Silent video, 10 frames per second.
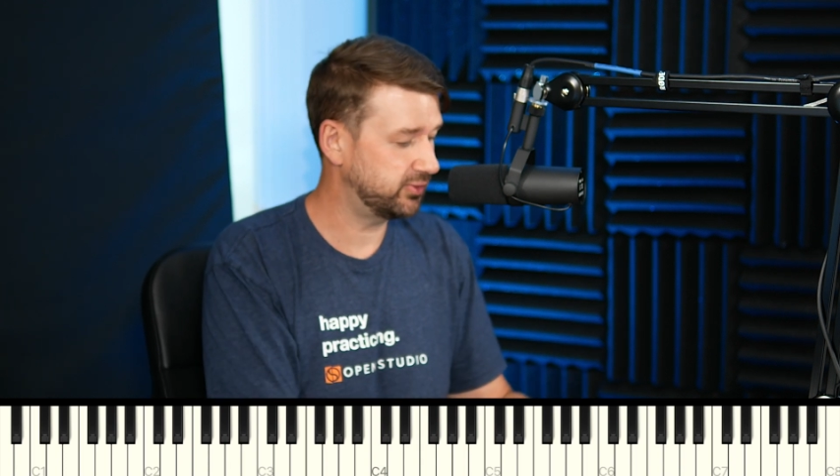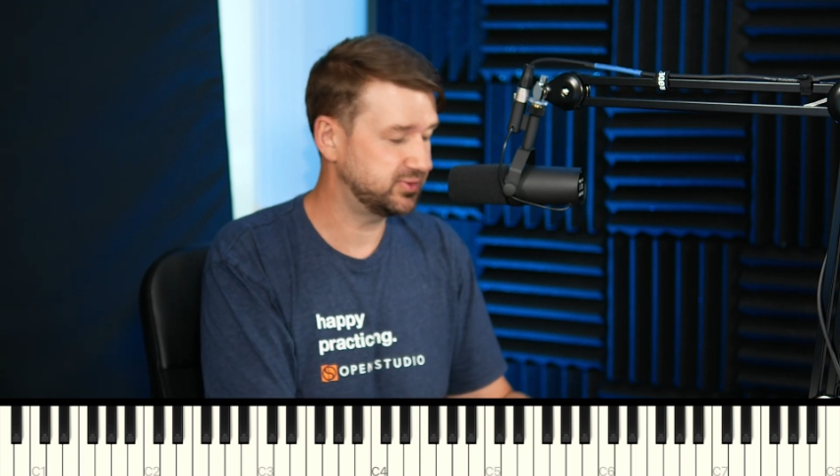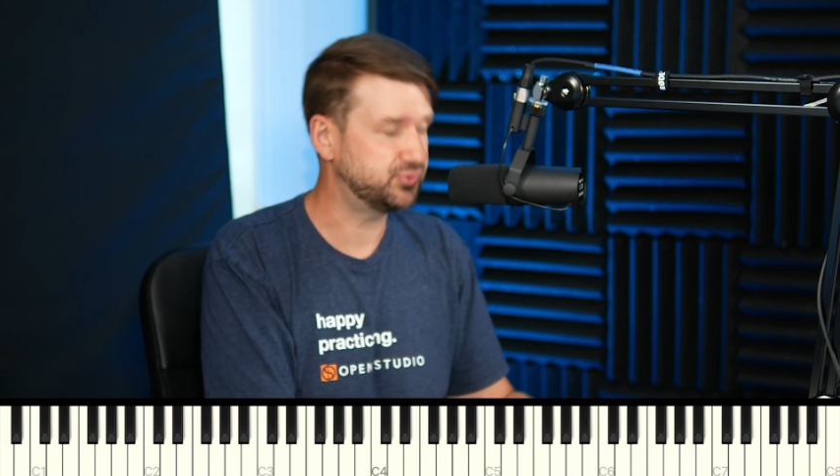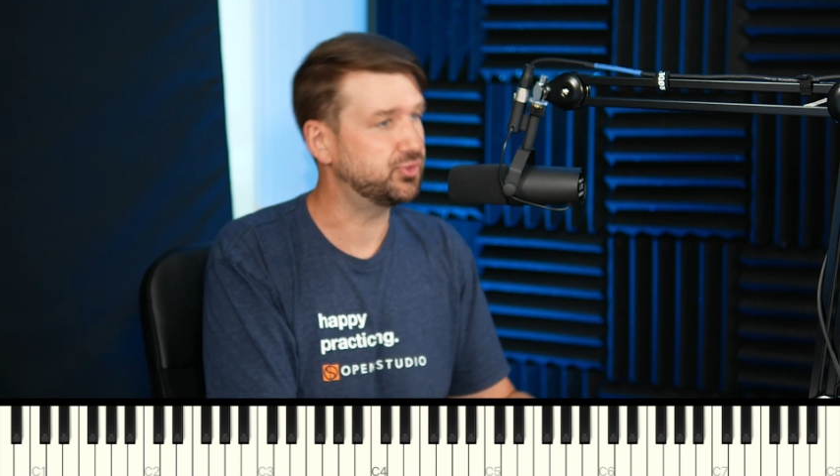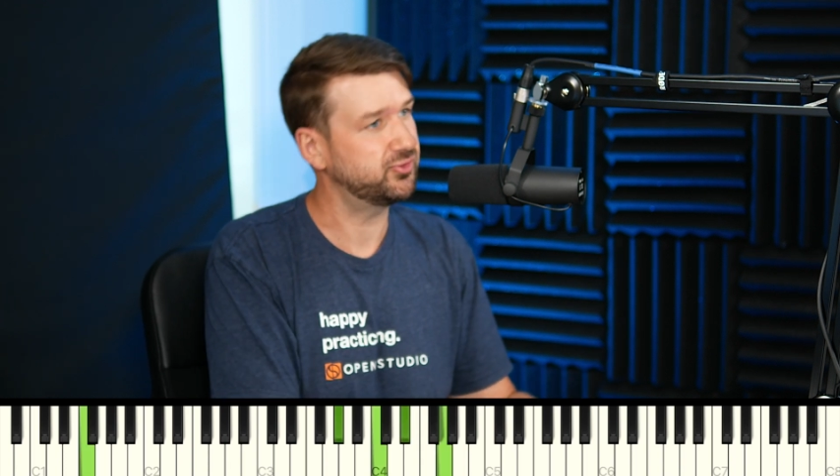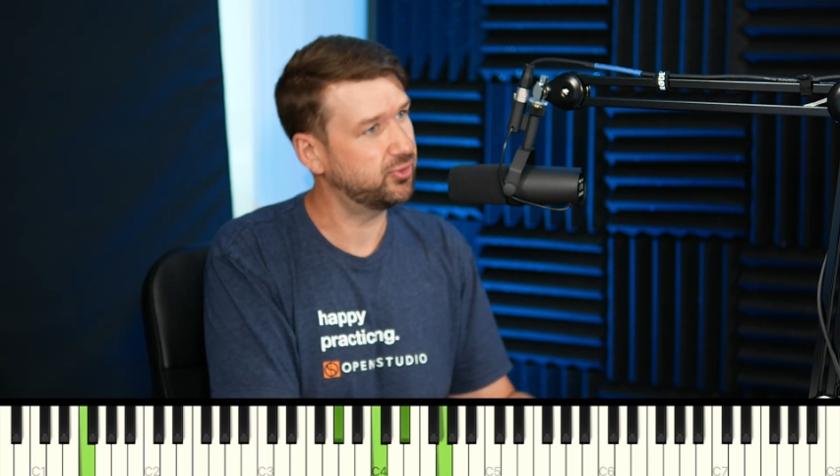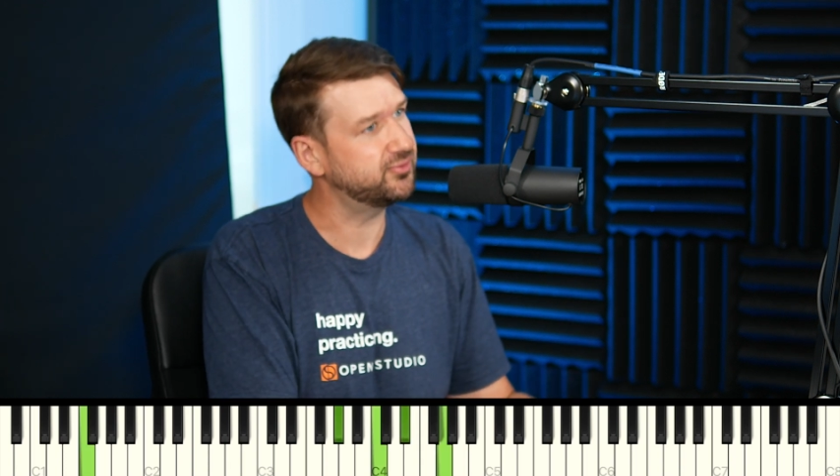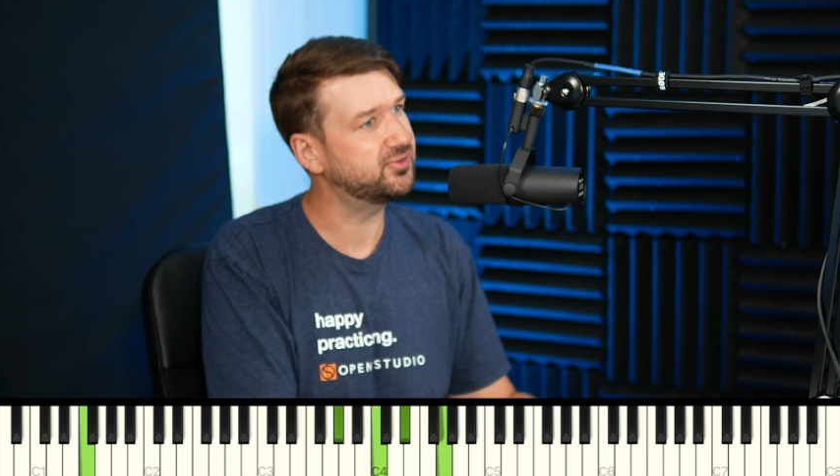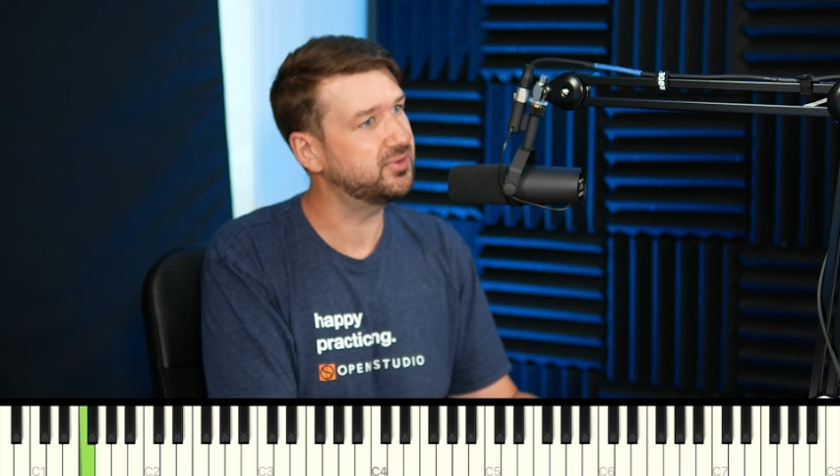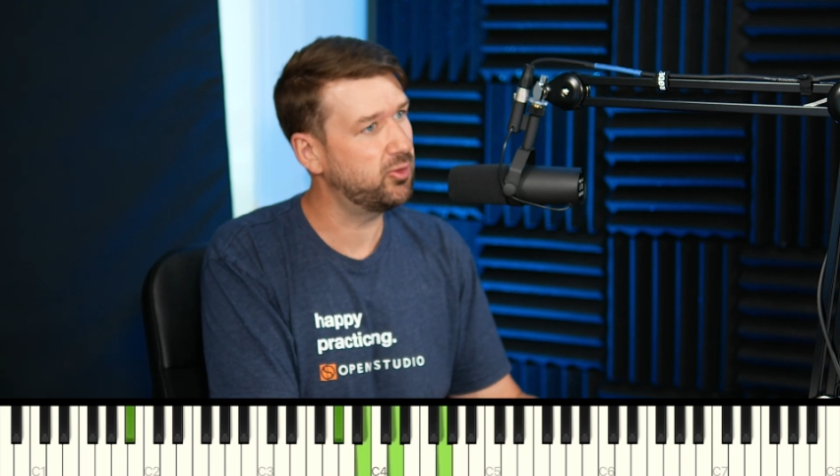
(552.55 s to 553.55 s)
goes into a sort
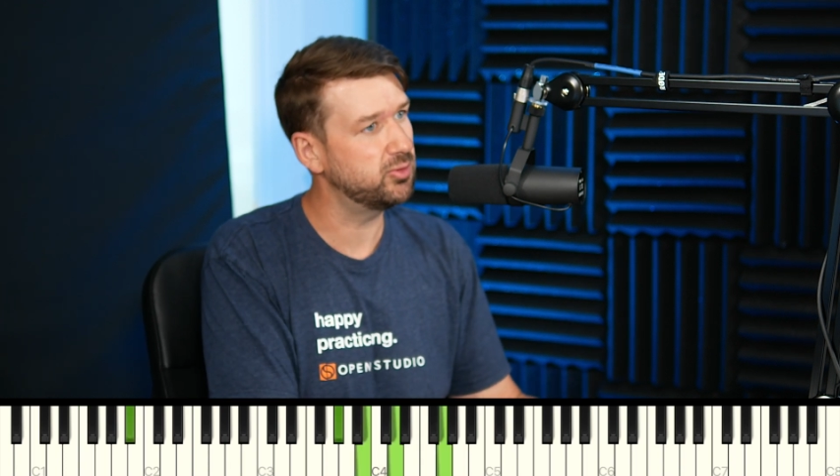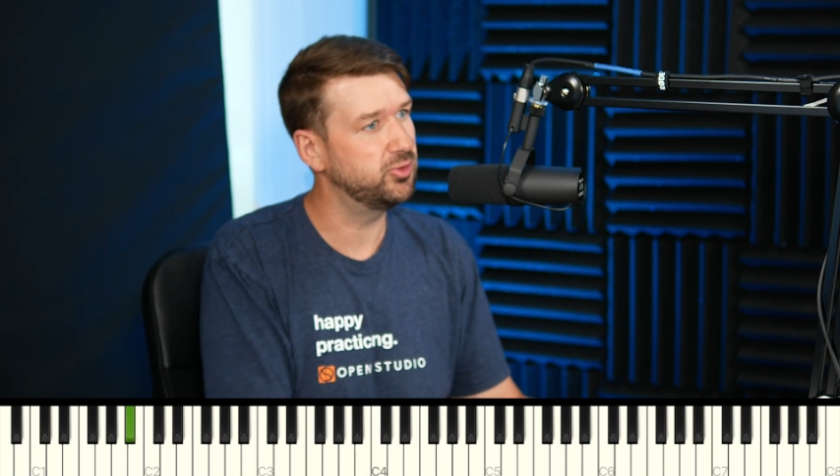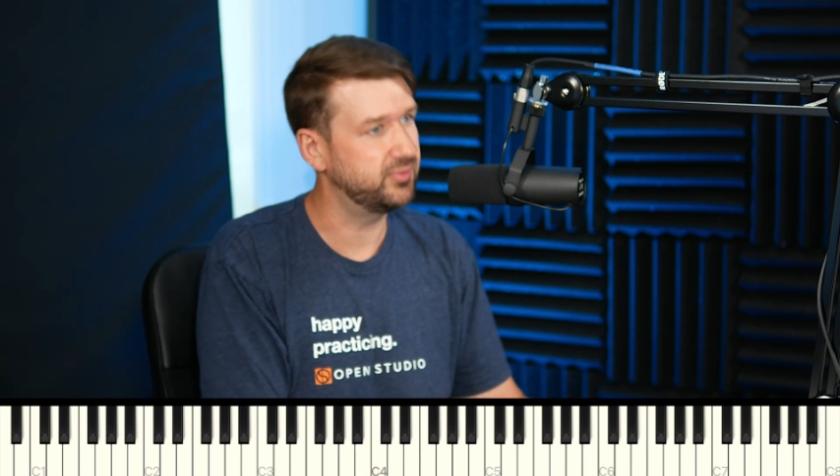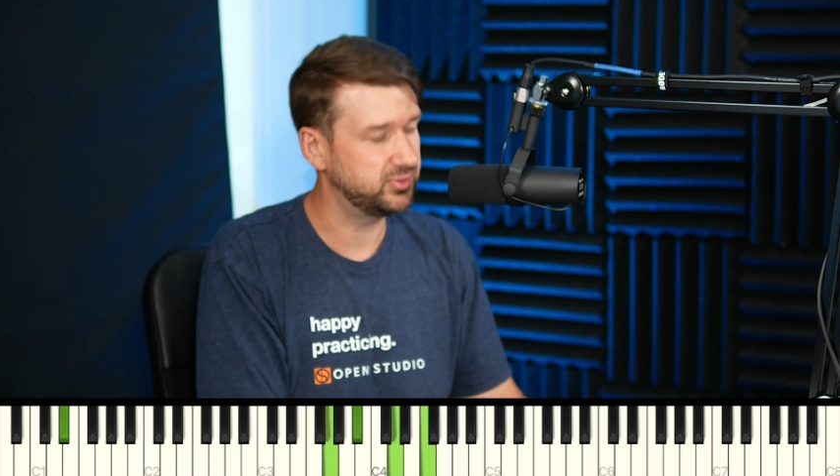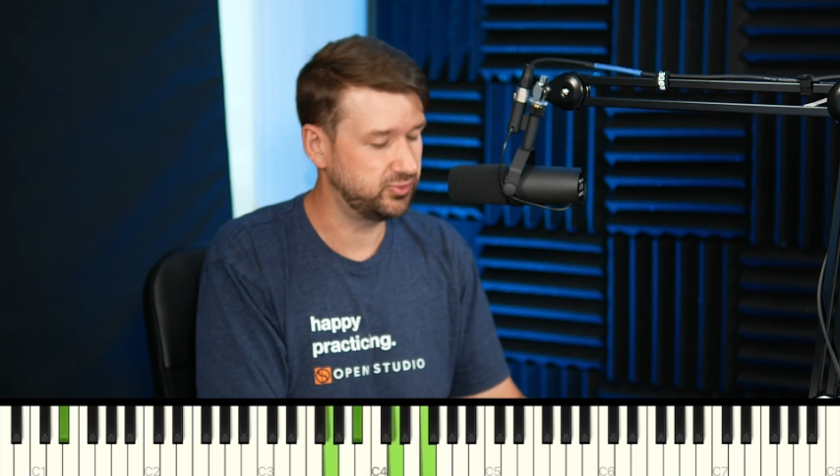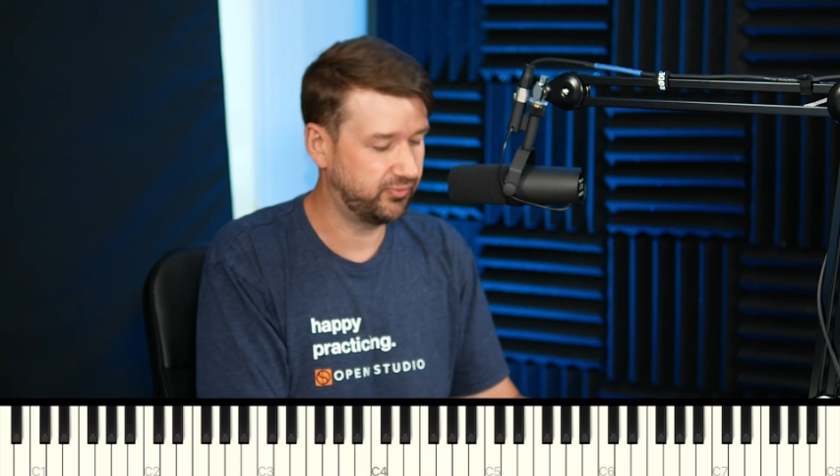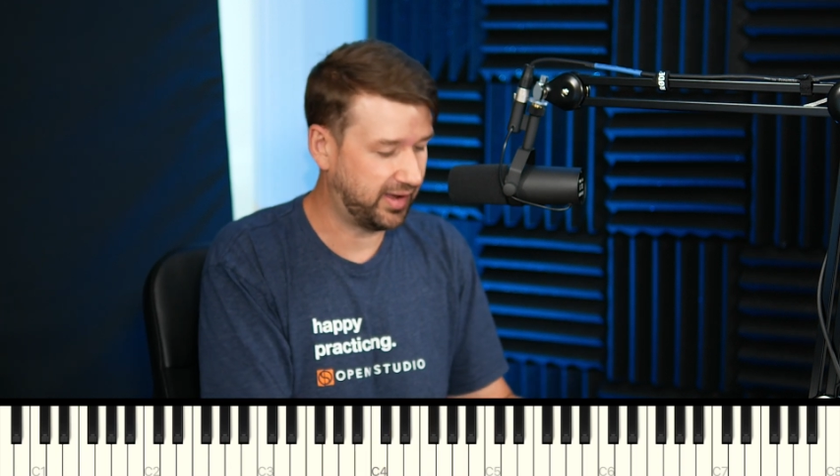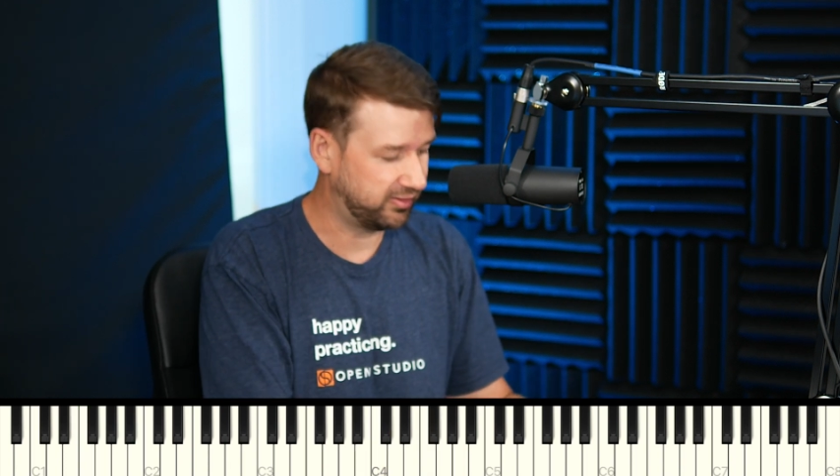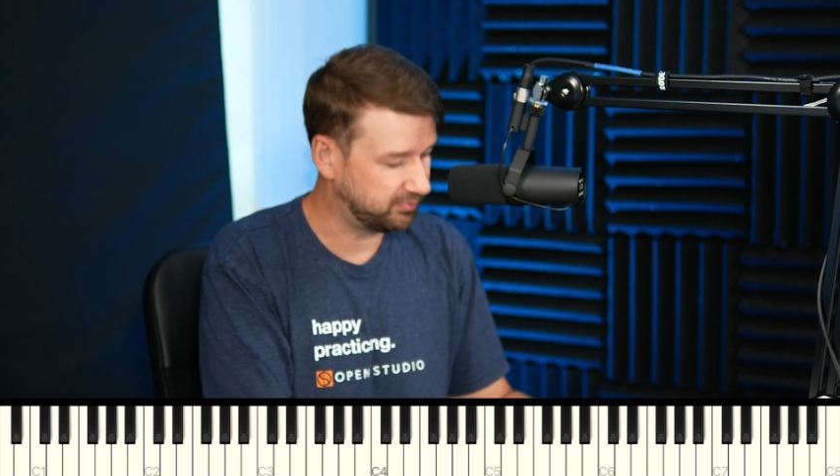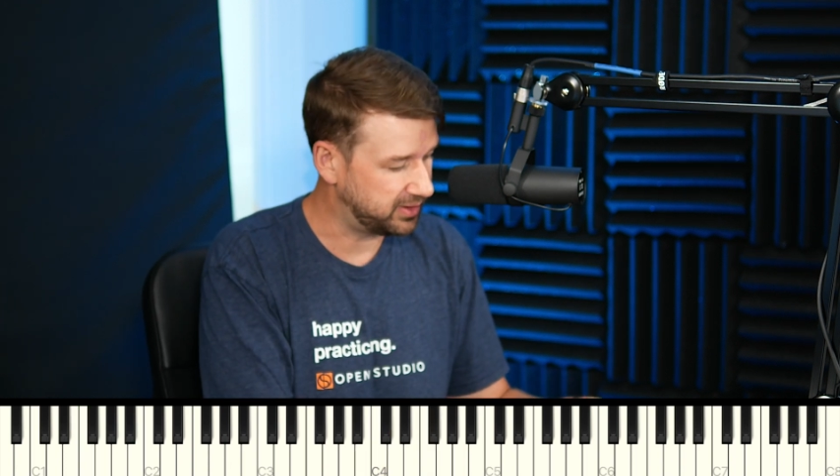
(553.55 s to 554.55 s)
of slower moving
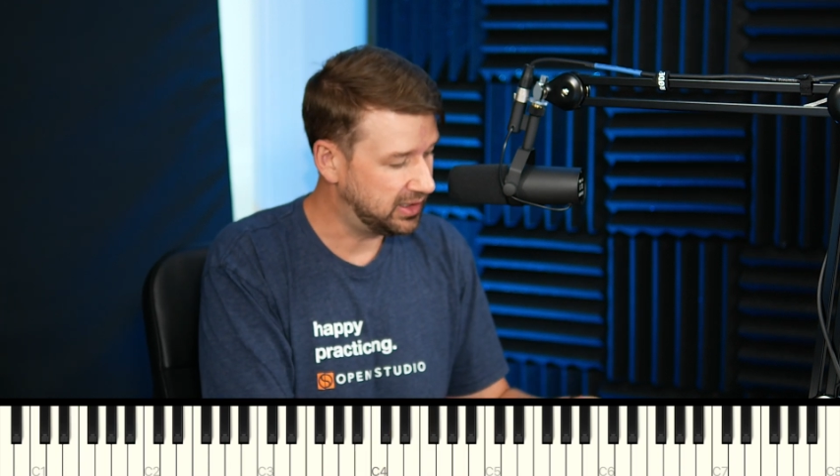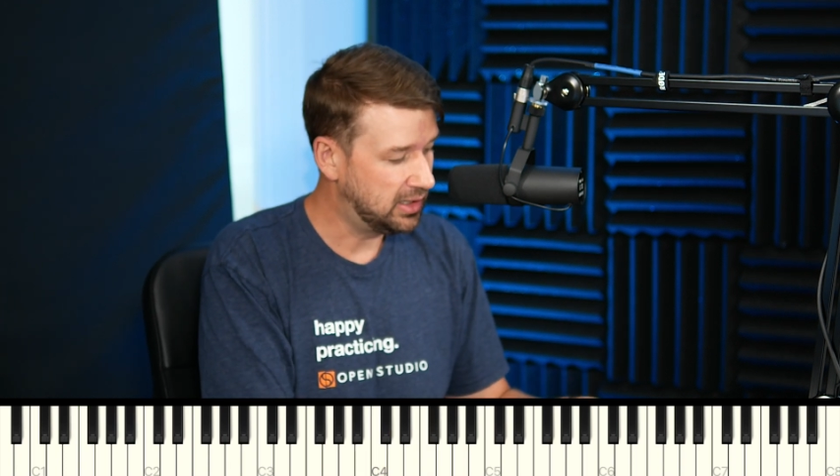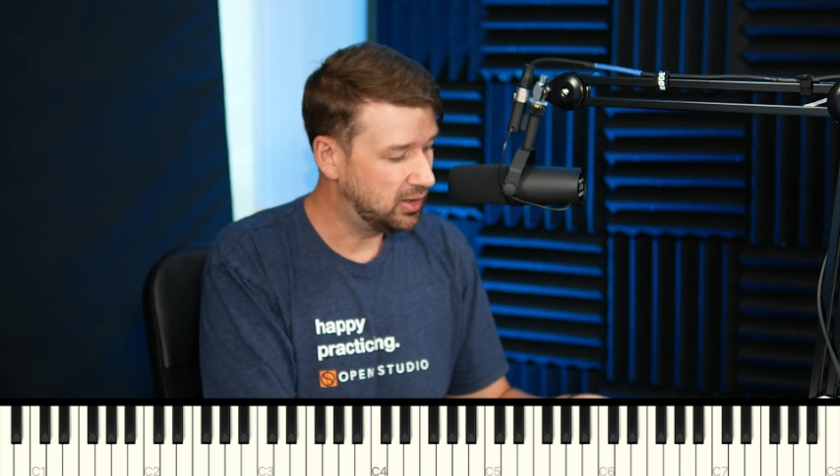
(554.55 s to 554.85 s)
2/5s. But